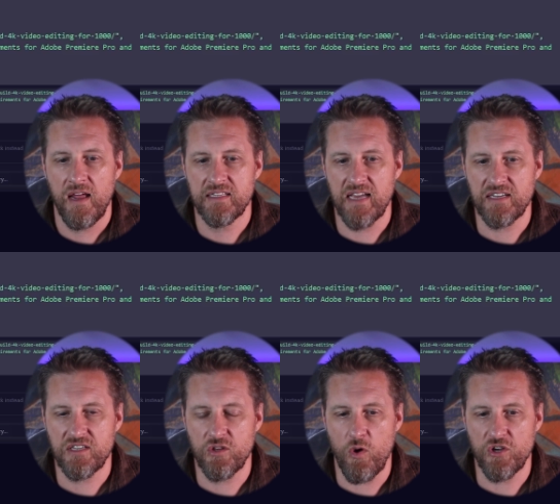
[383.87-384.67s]
and it's
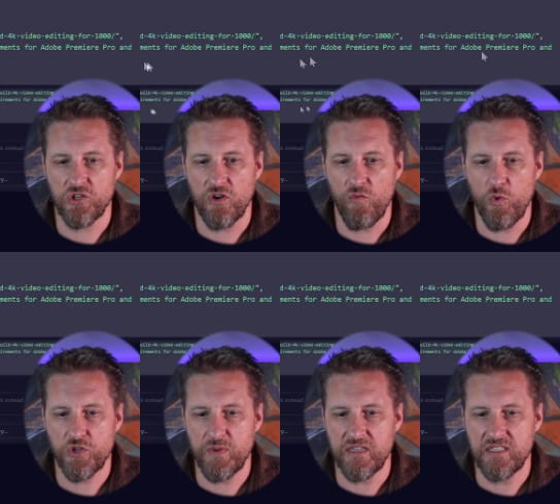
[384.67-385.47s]
asking the question of
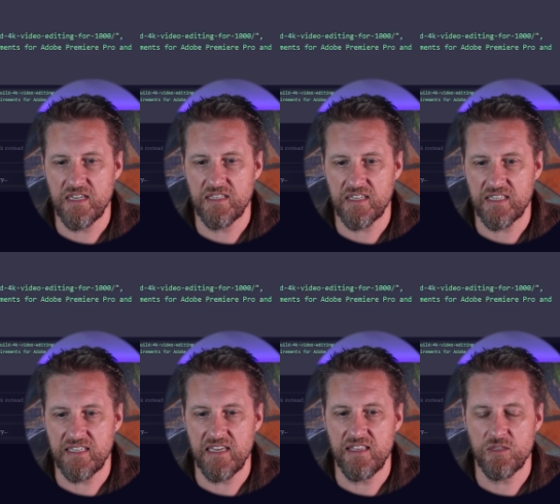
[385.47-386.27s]
which PCs
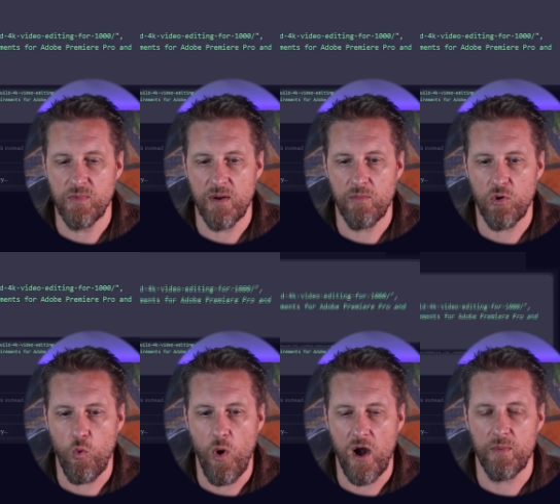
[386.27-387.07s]
exceed these minimum
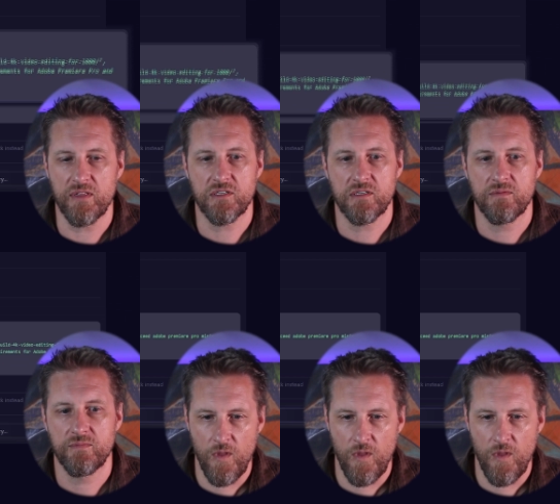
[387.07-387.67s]
requirements.